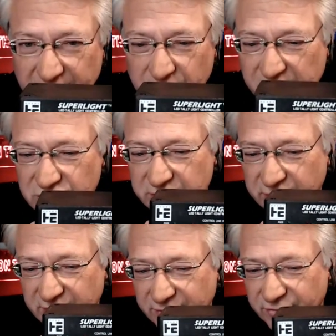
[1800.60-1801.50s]
Henry
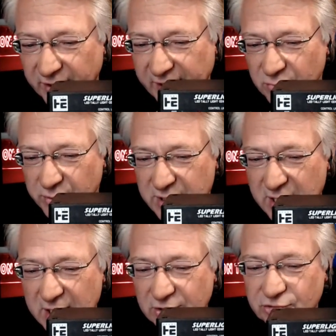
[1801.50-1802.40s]
Engineering. It's the Henry
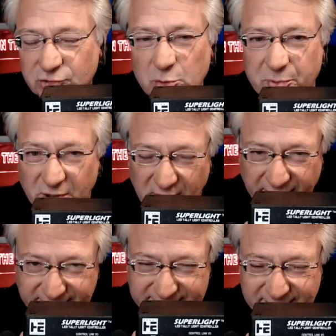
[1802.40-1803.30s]

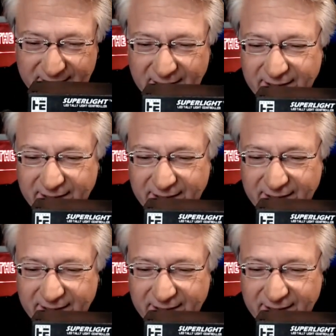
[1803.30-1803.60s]
Superlight.